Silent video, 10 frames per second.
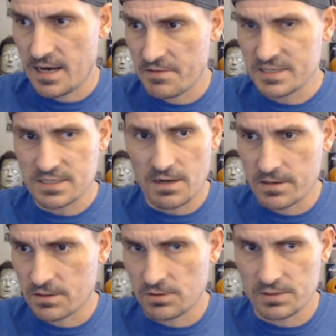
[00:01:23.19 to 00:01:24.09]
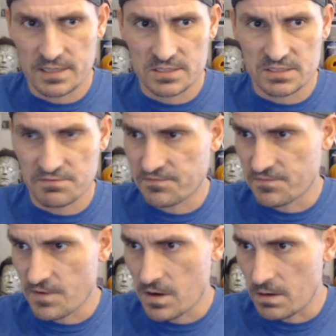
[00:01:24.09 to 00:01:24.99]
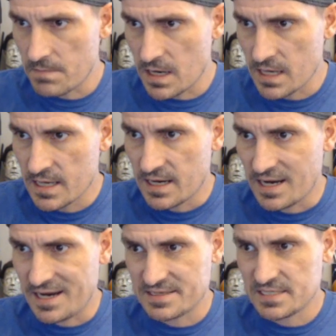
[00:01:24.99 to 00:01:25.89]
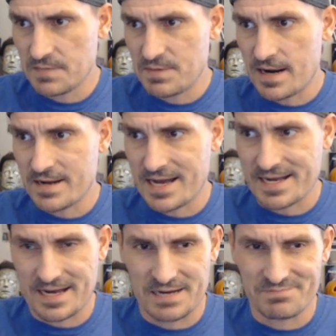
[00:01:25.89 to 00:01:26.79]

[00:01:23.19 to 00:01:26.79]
This article is from CBR.com.